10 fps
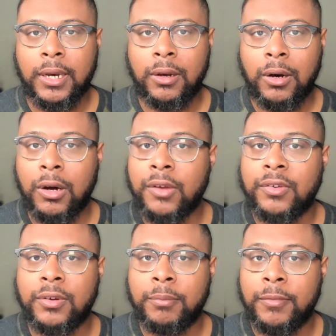
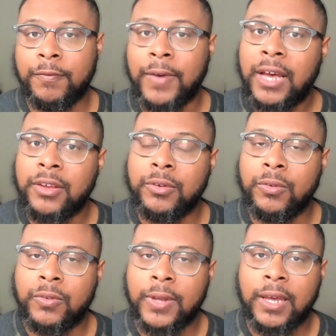awesome
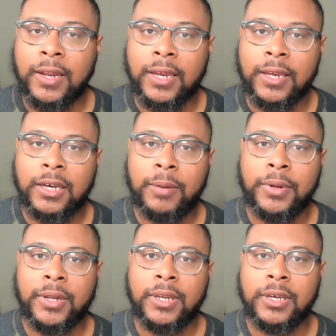values that a
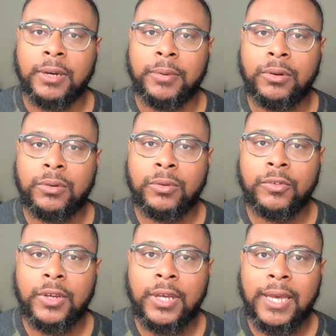company
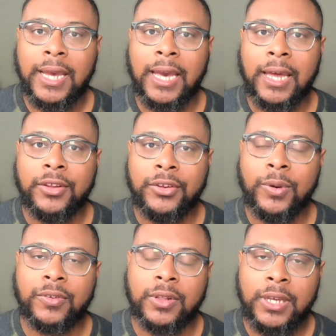upholds, and you
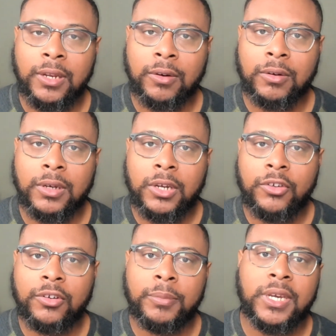as a leader
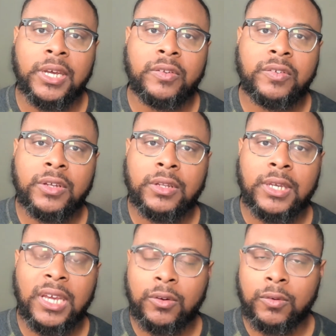should be instilling
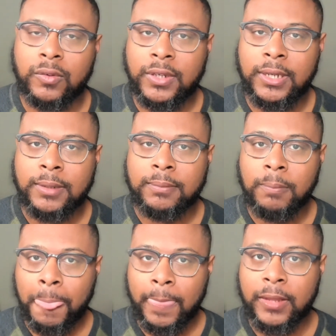in your team
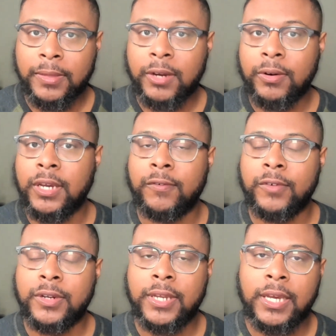in their
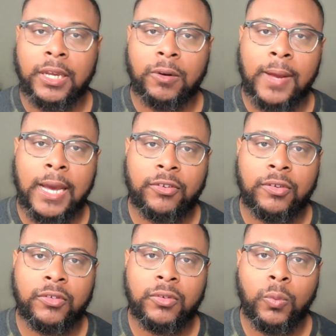everyday
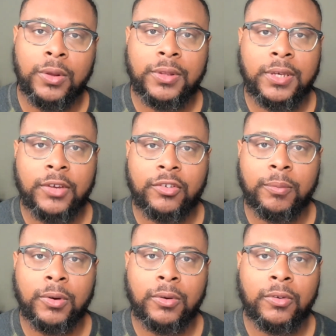interactions with
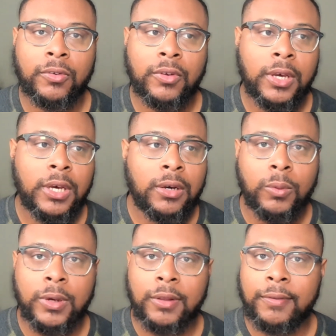customers,
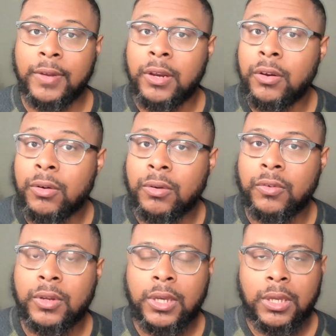with
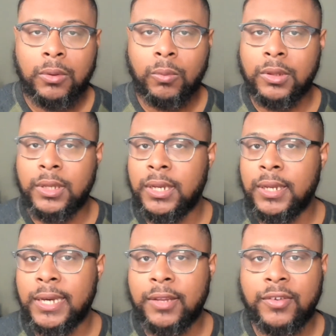vendors, with any
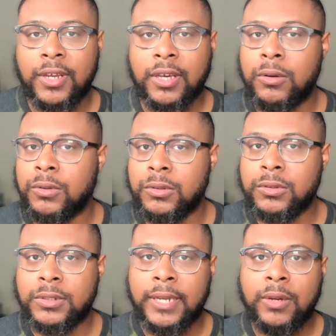kind of
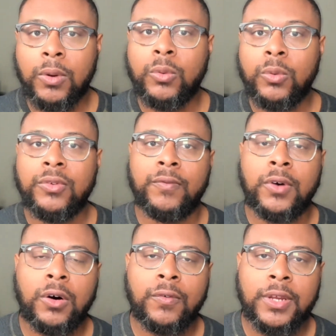stakeholders, anyone who's
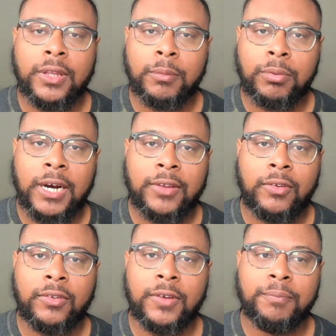involved in the
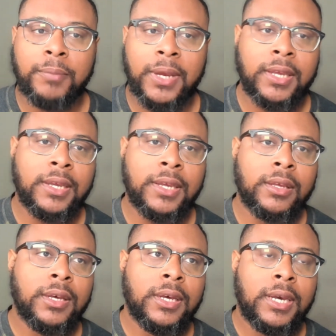process of making
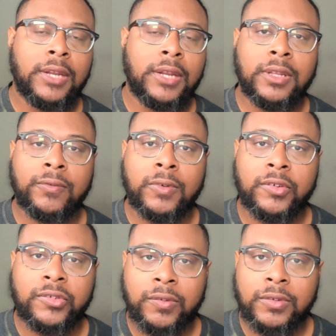and delivering
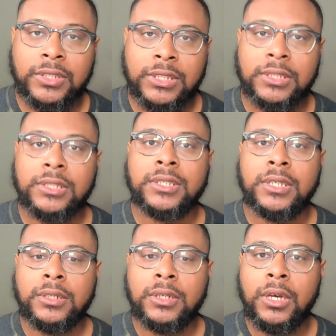services.
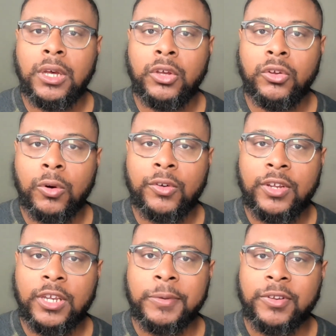Your
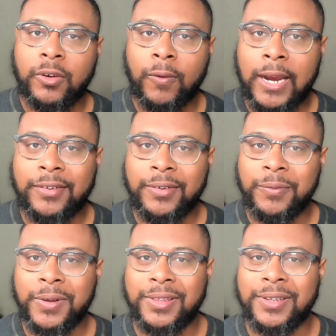team is interacting
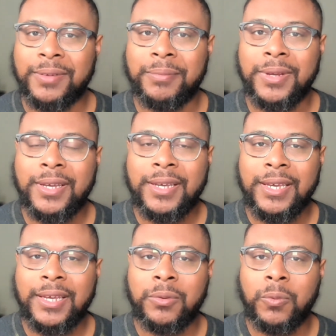with them
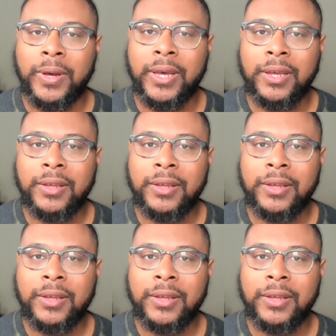in a way